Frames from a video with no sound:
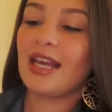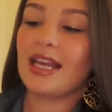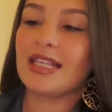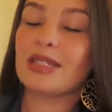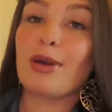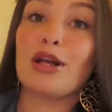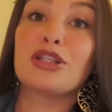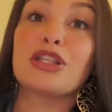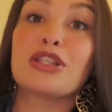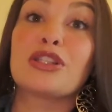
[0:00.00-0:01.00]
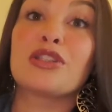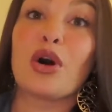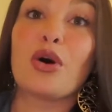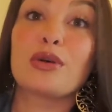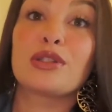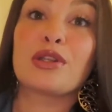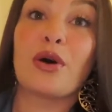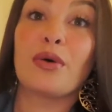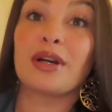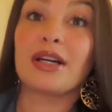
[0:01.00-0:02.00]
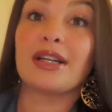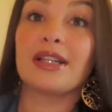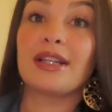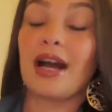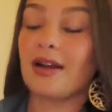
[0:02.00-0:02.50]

It smells so, so good.